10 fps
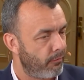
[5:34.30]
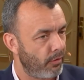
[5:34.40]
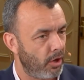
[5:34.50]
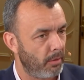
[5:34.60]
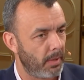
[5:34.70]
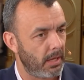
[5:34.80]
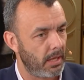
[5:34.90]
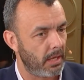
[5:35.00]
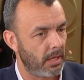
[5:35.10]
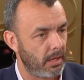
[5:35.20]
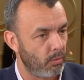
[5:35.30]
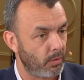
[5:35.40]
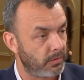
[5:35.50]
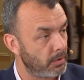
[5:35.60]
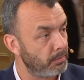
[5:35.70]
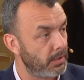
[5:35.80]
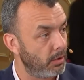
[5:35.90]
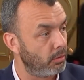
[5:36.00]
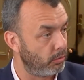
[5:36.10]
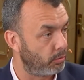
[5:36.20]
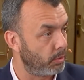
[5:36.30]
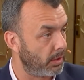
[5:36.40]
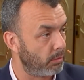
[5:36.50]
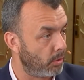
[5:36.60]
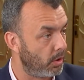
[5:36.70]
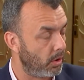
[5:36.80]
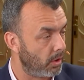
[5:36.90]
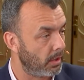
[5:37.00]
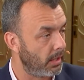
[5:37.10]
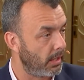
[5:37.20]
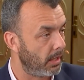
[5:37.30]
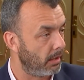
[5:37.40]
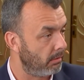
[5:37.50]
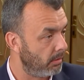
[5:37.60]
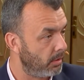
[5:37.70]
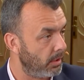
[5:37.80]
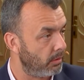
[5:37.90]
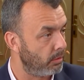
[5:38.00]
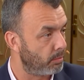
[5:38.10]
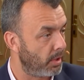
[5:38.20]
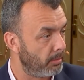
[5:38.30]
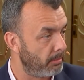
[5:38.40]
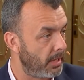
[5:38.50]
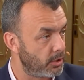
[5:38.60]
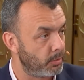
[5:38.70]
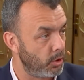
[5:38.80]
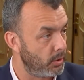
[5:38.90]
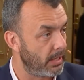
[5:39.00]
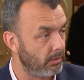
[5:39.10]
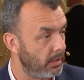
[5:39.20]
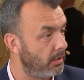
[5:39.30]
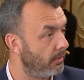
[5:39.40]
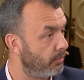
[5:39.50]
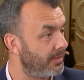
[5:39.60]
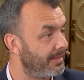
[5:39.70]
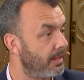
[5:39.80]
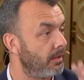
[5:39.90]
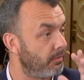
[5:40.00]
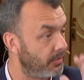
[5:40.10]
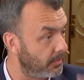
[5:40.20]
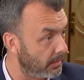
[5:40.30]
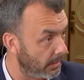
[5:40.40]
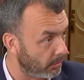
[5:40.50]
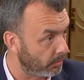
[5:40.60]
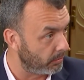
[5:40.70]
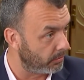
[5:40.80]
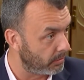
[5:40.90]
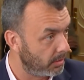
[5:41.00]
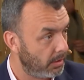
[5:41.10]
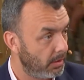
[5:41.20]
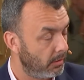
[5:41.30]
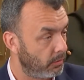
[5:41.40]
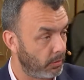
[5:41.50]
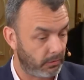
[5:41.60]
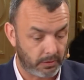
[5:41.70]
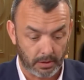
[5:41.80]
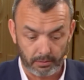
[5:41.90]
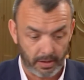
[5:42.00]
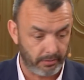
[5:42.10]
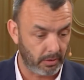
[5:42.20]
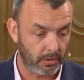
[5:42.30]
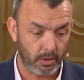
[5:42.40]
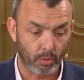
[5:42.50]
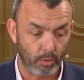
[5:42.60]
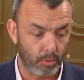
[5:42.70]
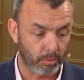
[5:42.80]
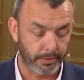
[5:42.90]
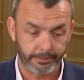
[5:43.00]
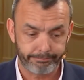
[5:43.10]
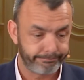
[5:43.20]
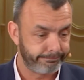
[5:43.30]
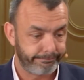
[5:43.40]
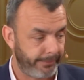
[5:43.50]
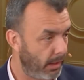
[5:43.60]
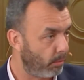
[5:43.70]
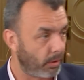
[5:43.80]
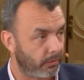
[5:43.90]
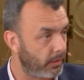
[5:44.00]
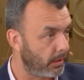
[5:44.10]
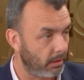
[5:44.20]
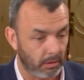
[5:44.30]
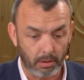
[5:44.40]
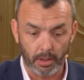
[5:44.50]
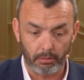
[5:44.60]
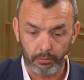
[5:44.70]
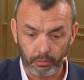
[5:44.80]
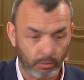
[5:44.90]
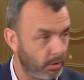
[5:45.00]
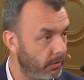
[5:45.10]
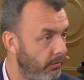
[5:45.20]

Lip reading: When something goes really wrong and you need to do problem management, you now need different set of skills. So instead of having the old network skill and storage